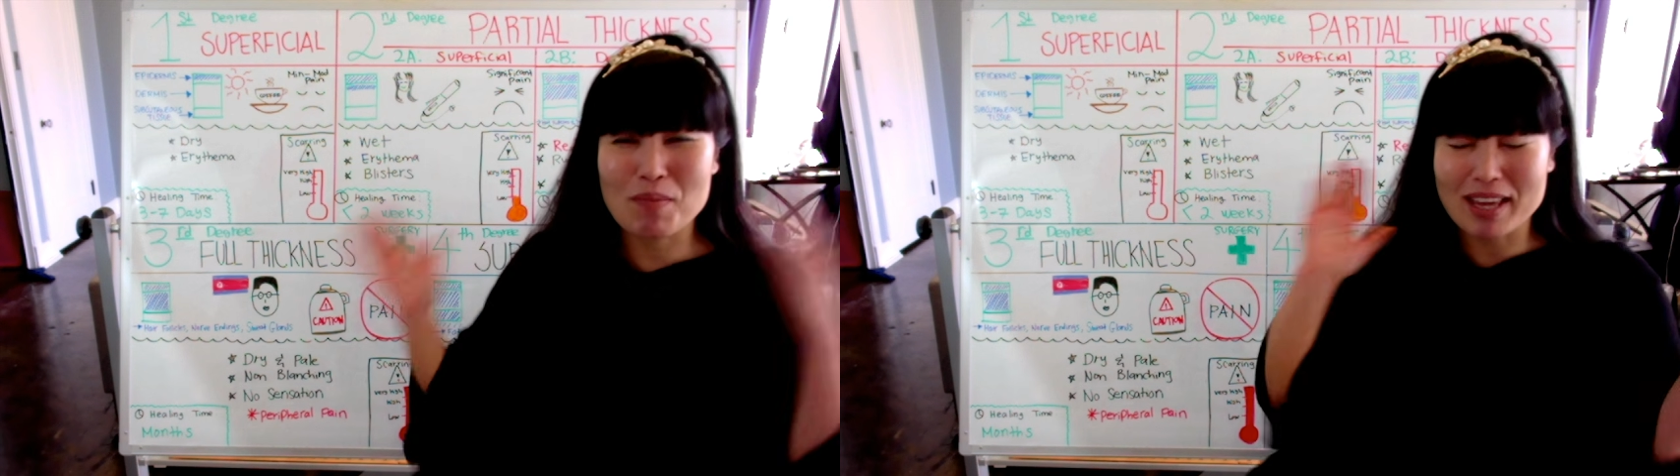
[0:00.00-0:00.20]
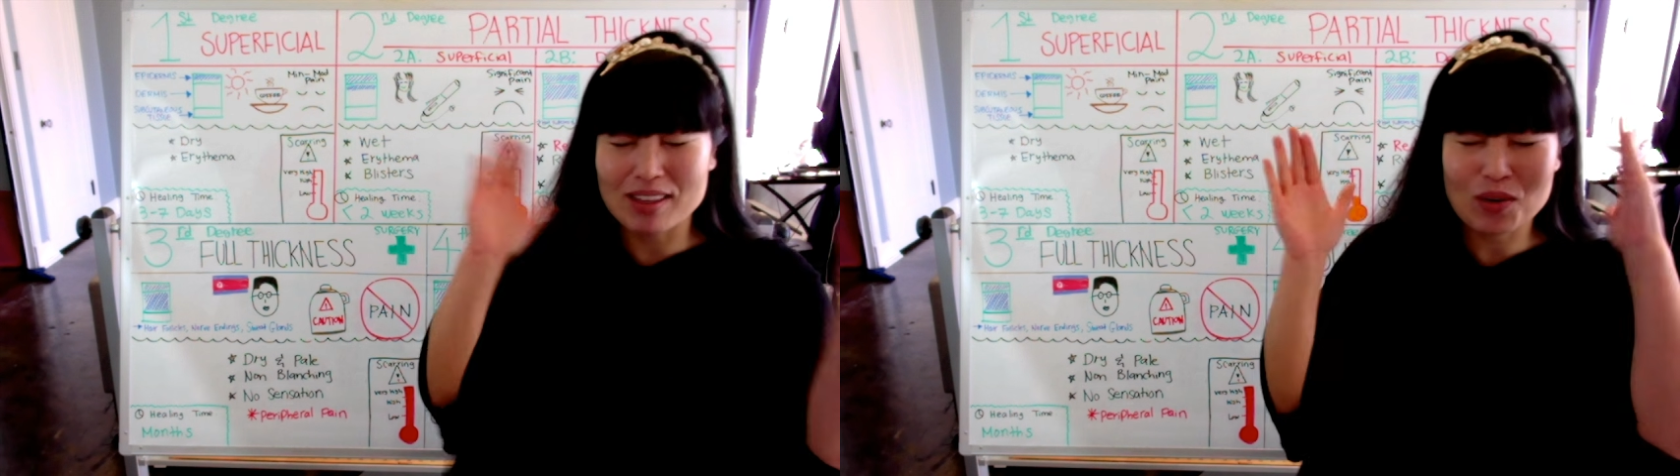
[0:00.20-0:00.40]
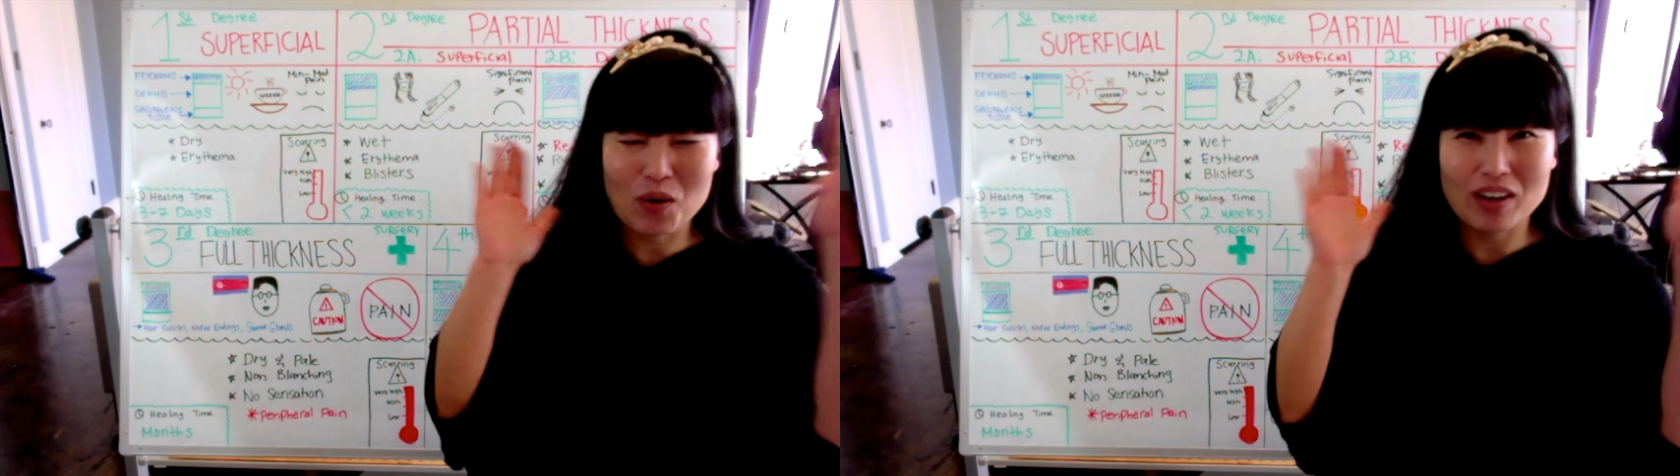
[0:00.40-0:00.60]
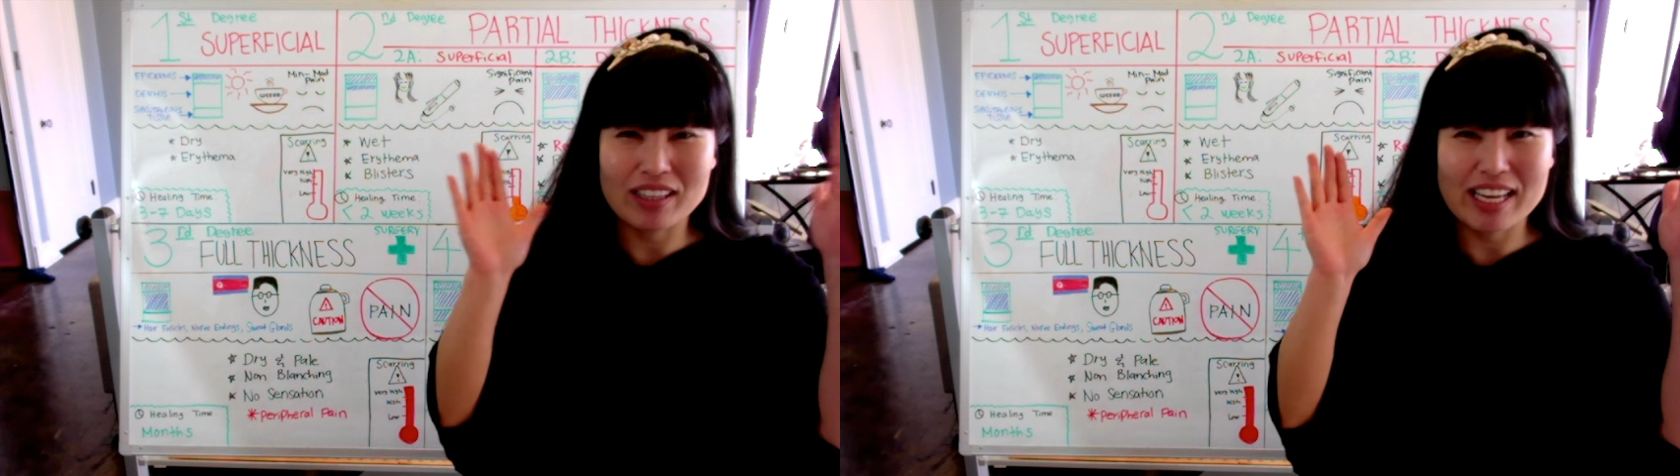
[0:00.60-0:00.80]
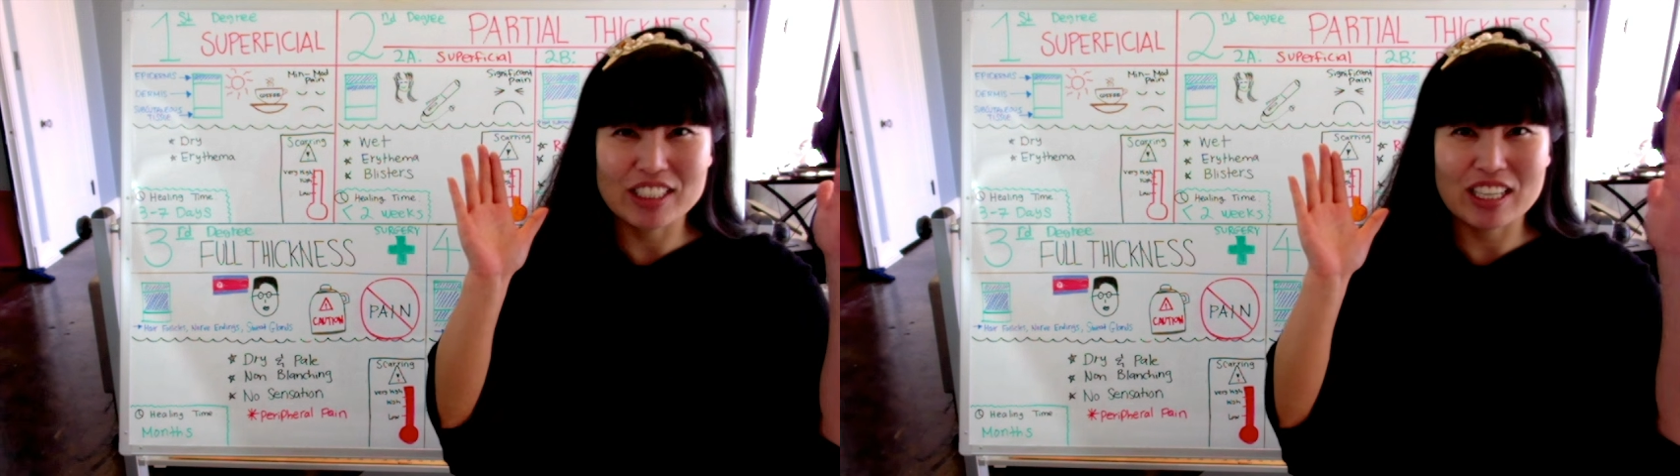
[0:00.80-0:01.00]
make the
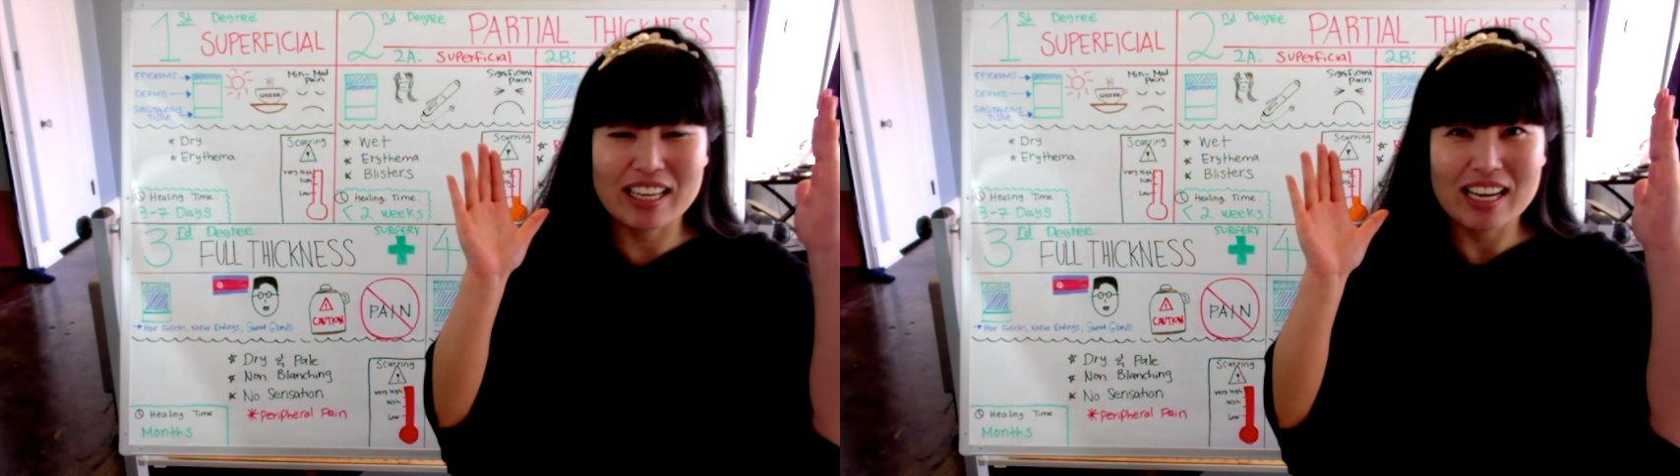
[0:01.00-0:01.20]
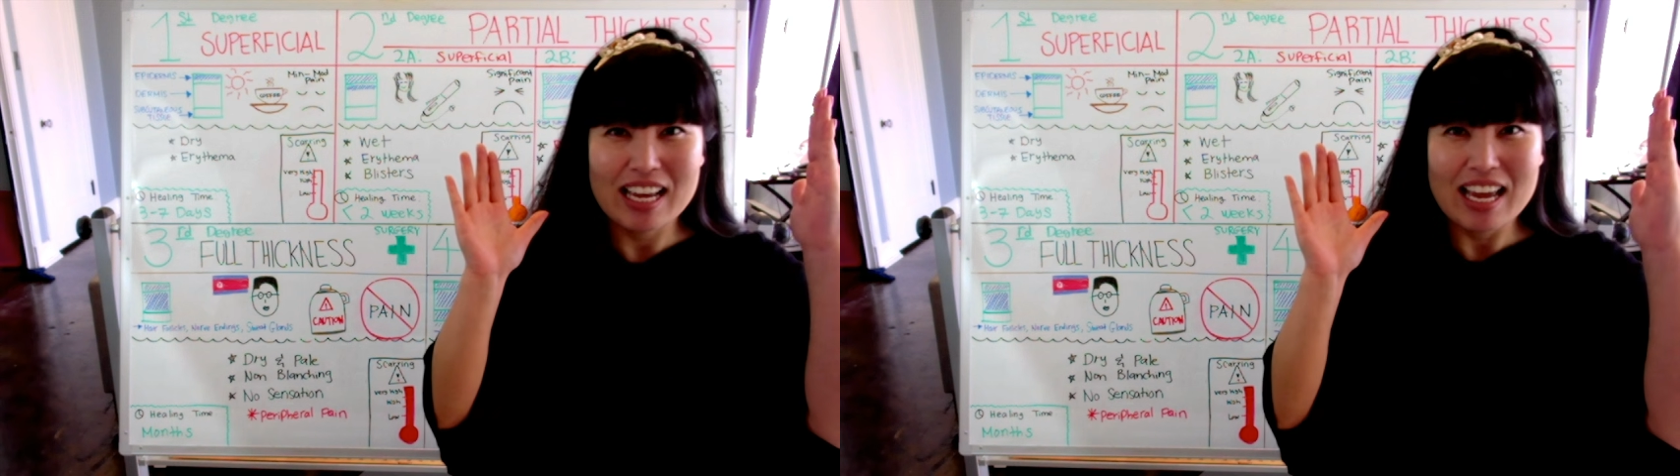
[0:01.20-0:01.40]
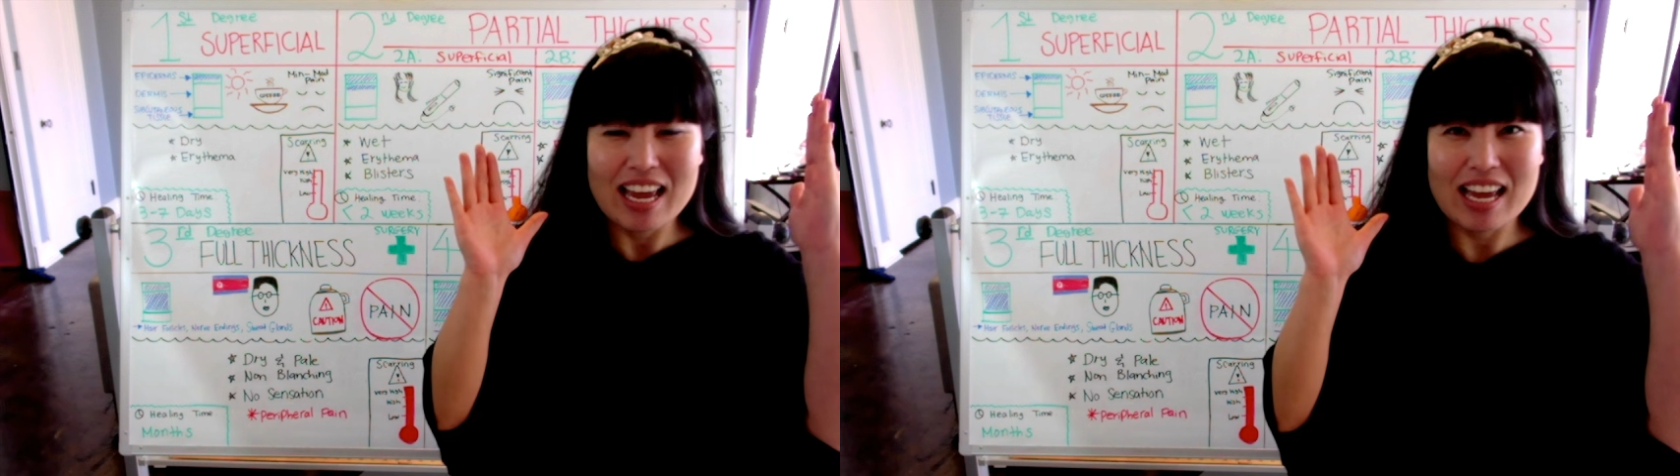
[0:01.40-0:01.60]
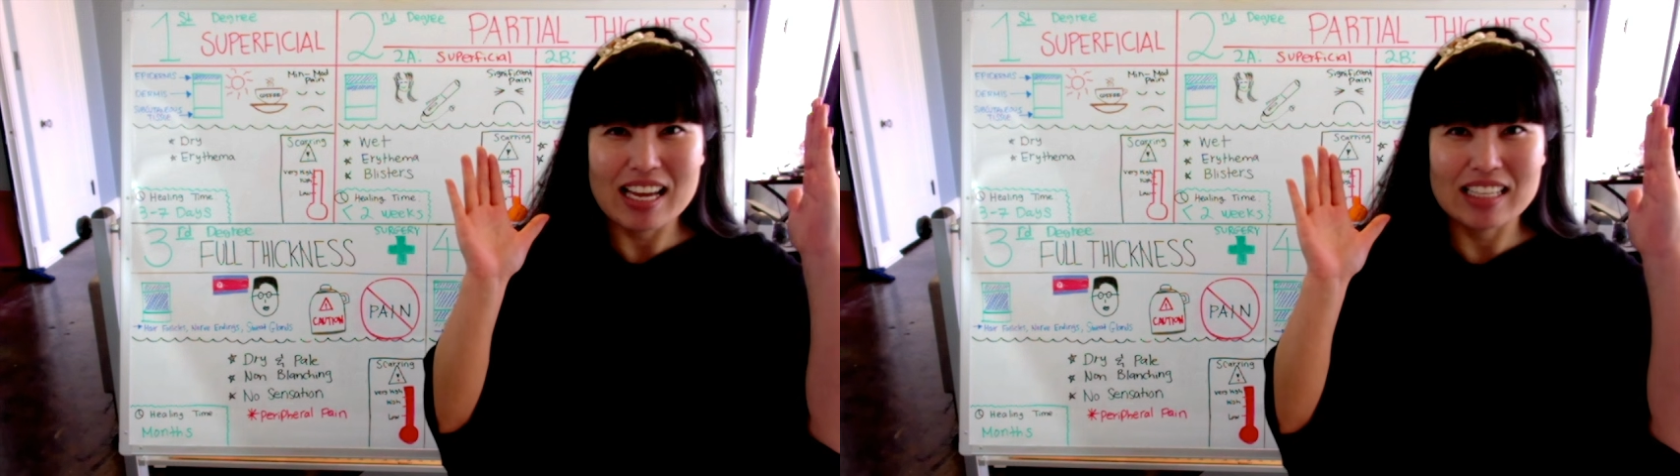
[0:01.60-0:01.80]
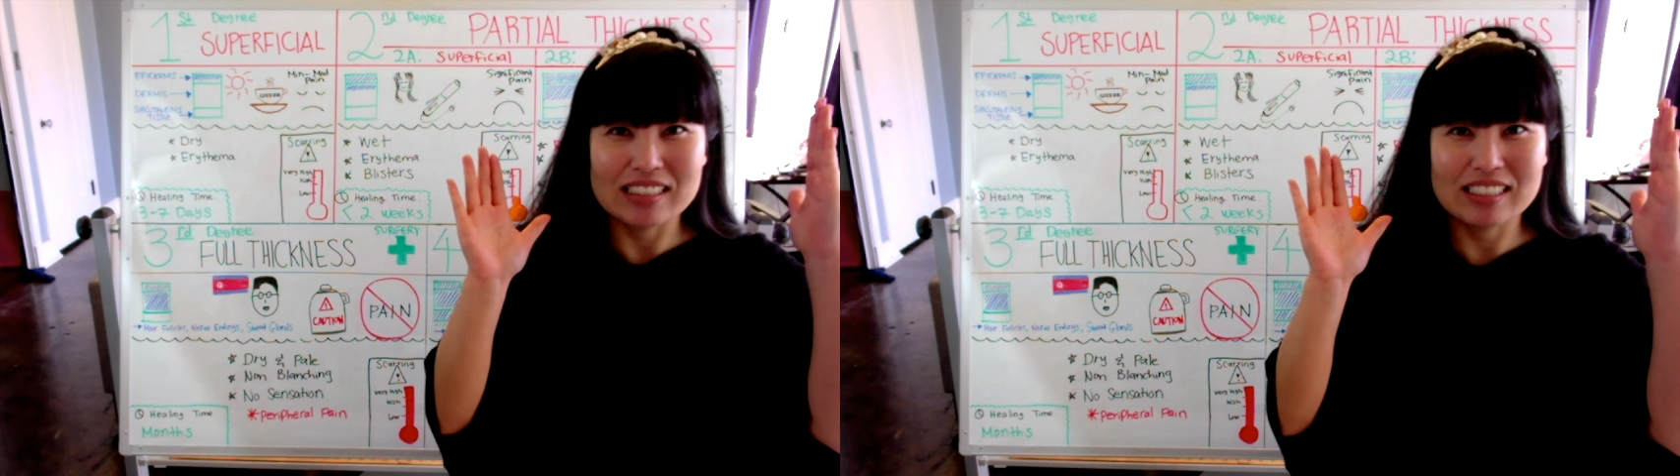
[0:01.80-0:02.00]
correlation,
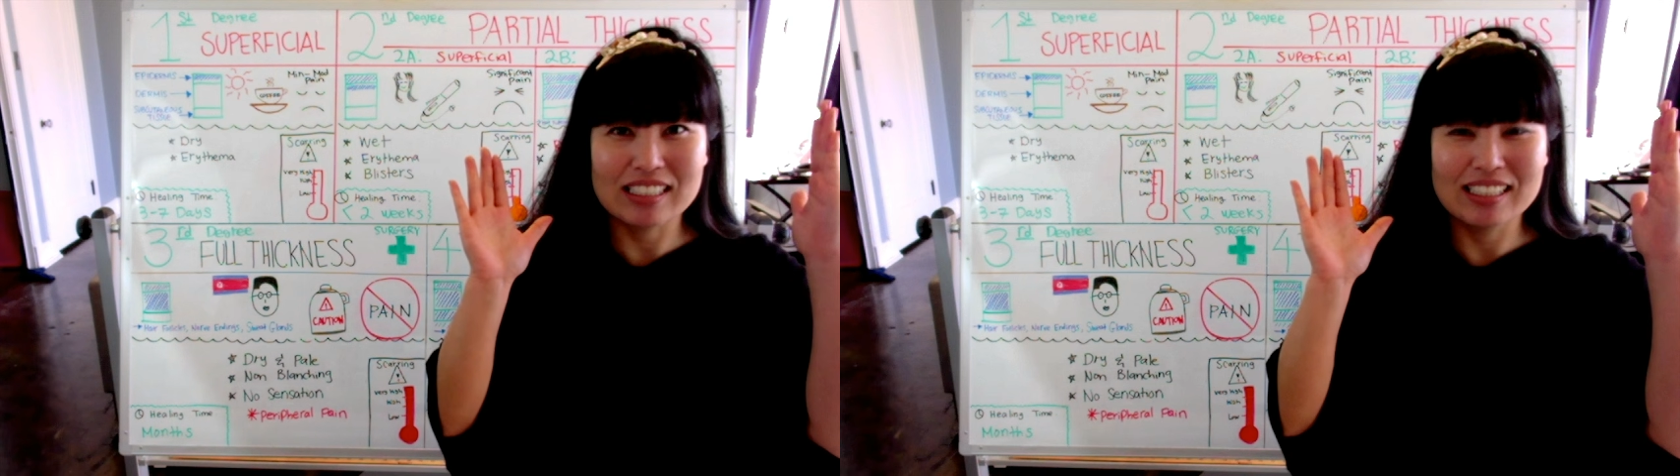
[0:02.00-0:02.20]
and